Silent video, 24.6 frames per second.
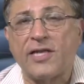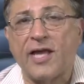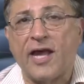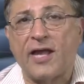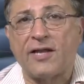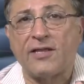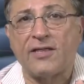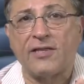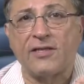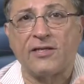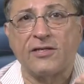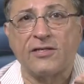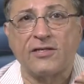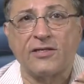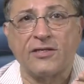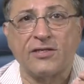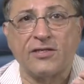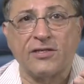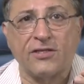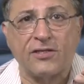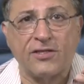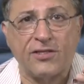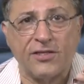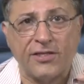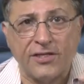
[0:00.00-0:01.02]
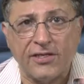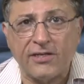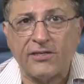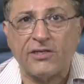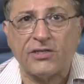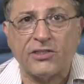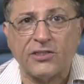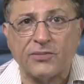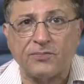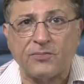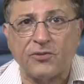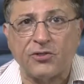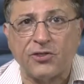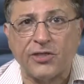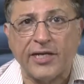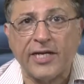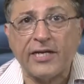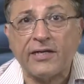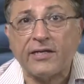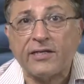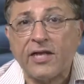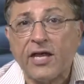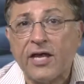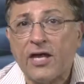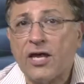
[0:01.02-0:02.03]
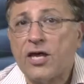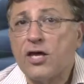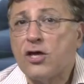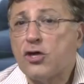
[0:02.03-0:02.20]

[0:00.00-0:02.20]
that the theorists predict